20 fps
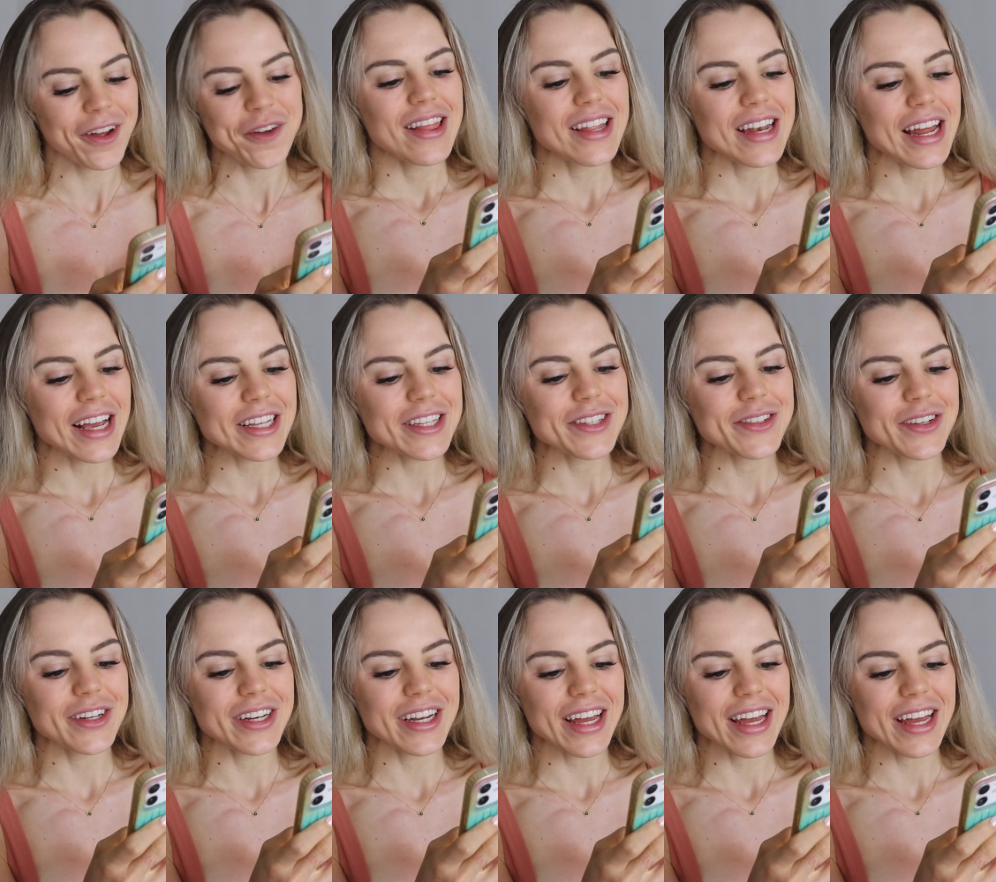The next
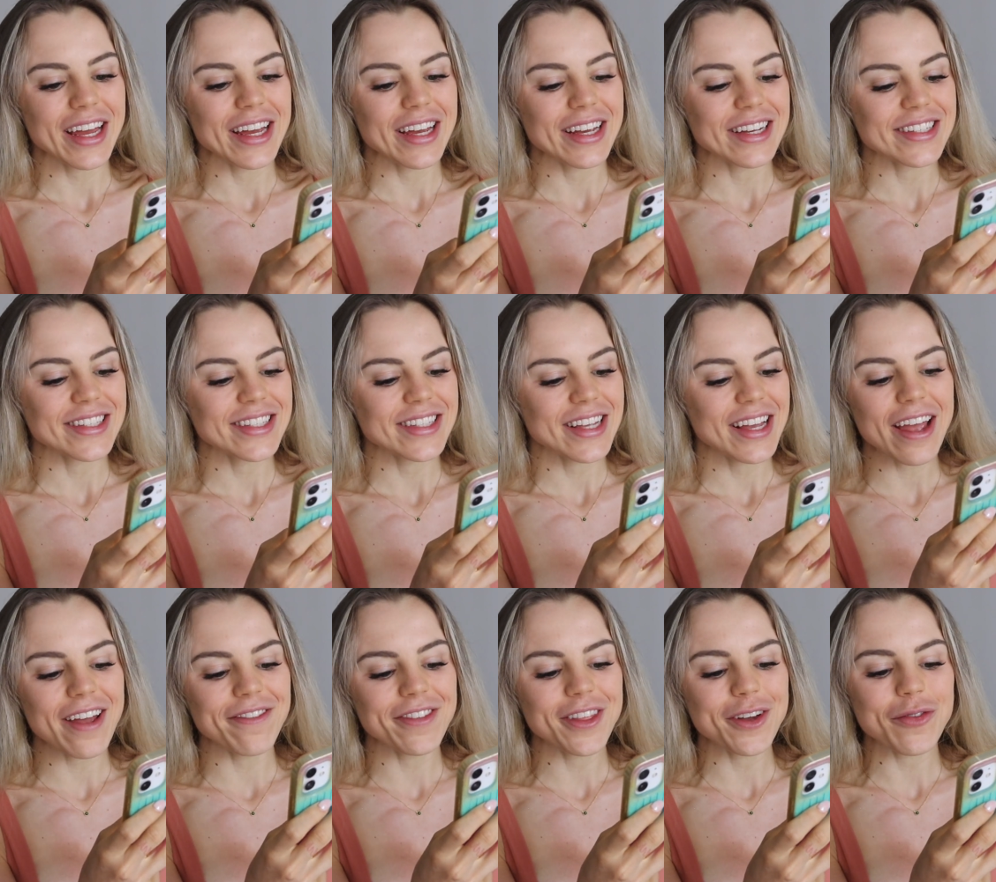one is
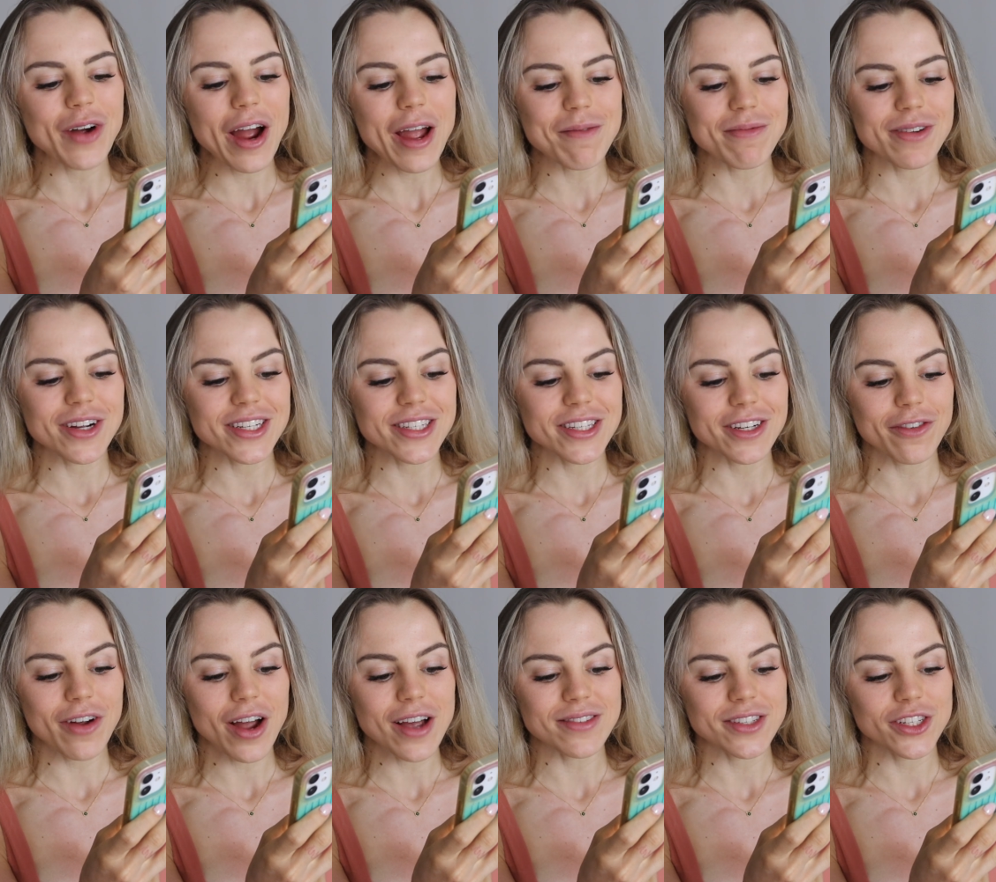if the right person
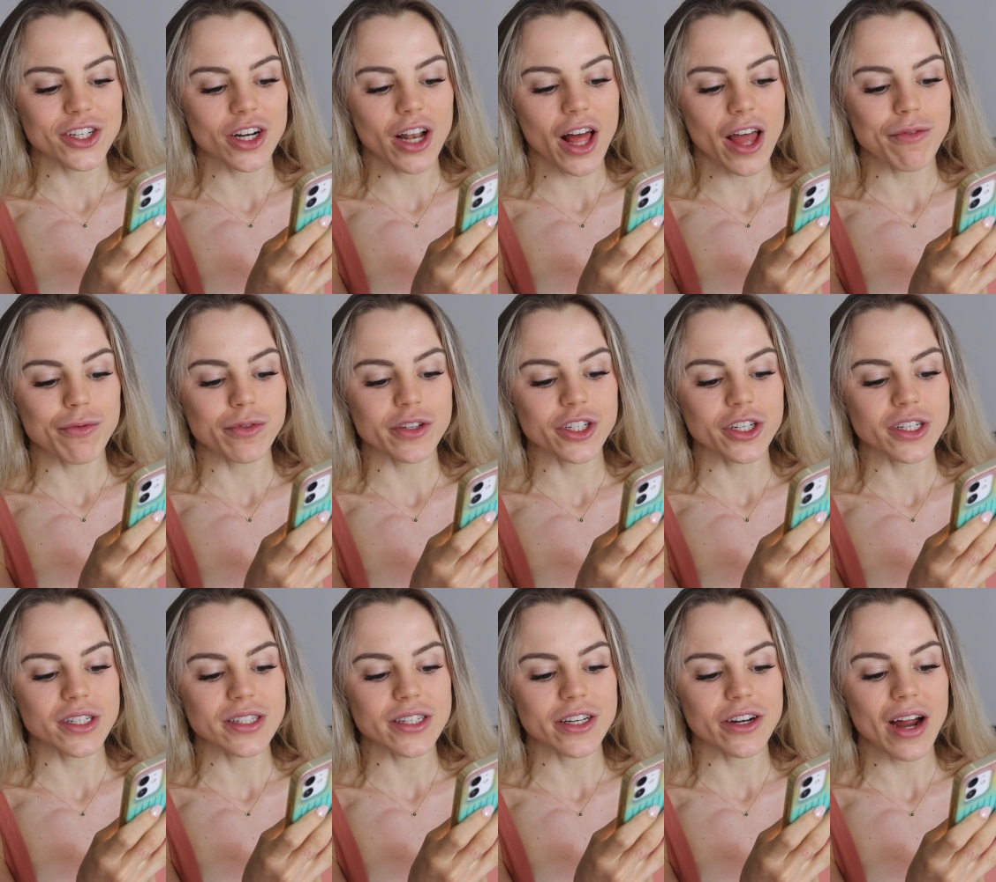arrives in your life, would you
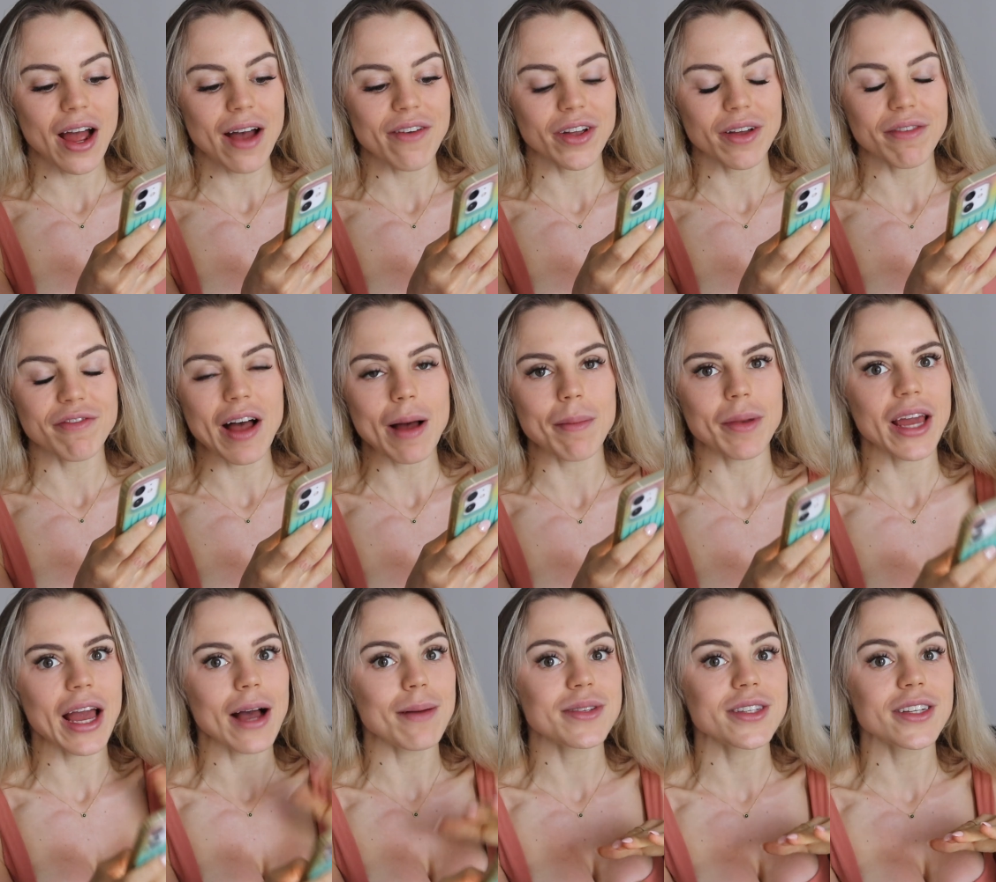consider having a family?
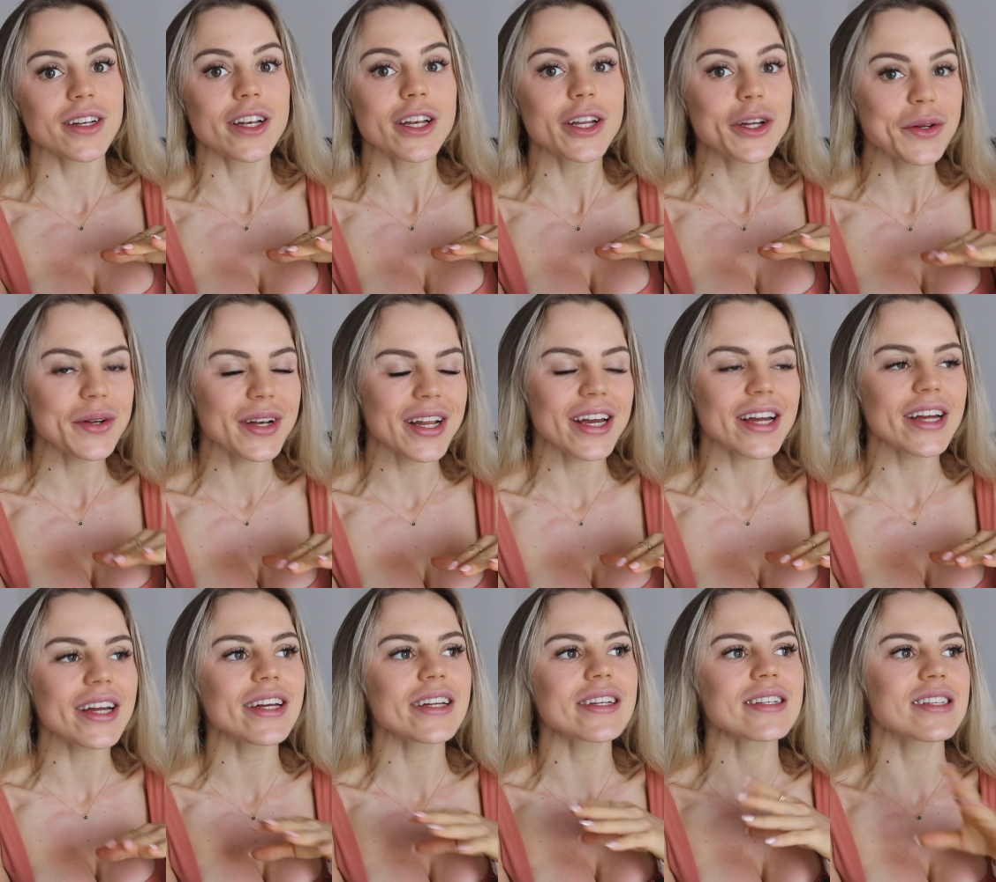
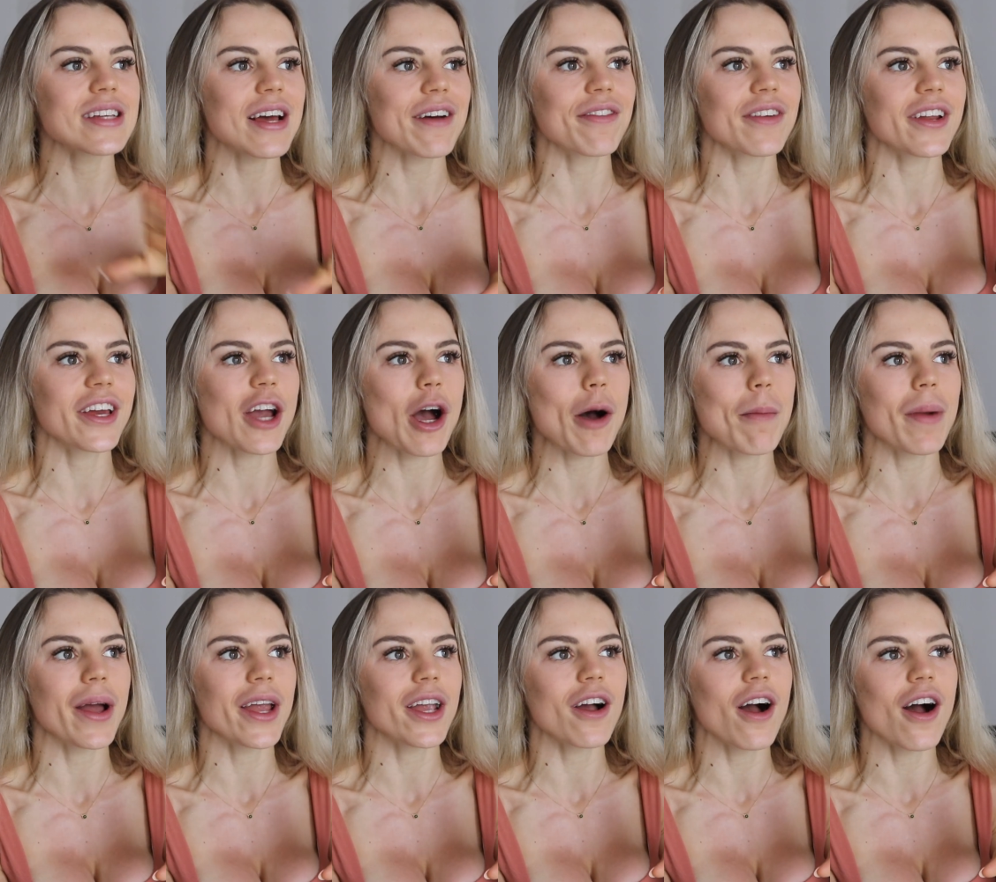Absolutely, definitely on
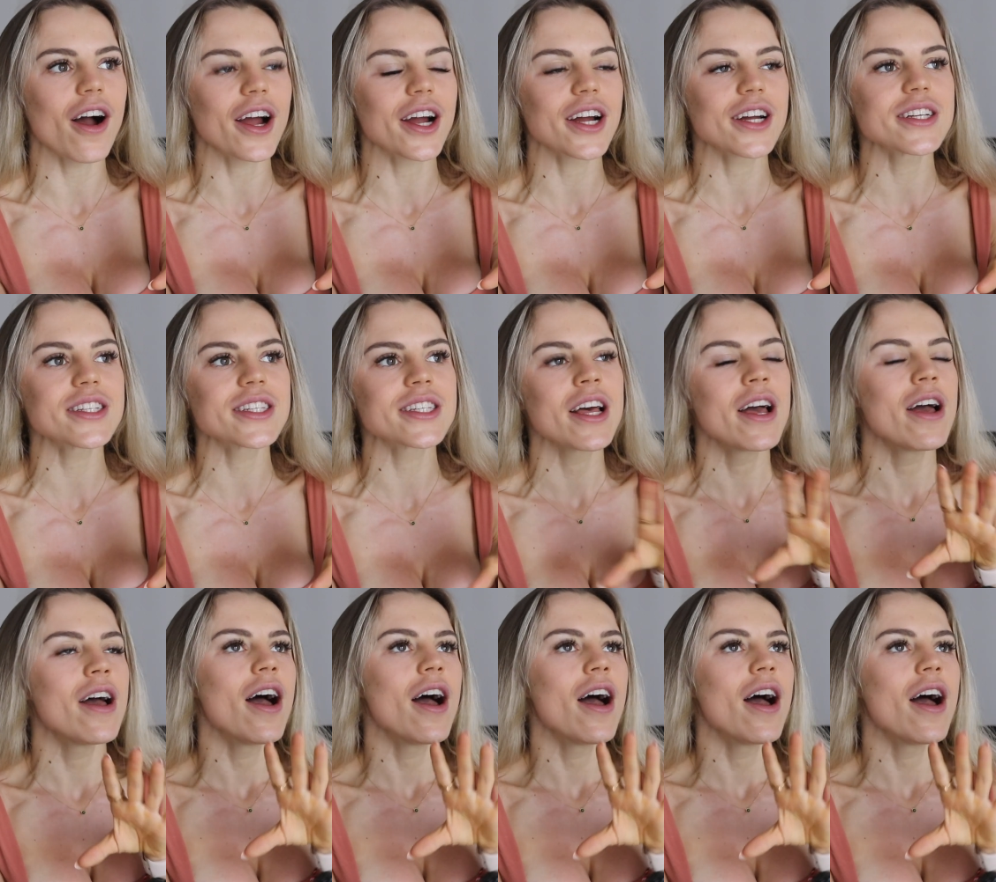my cards.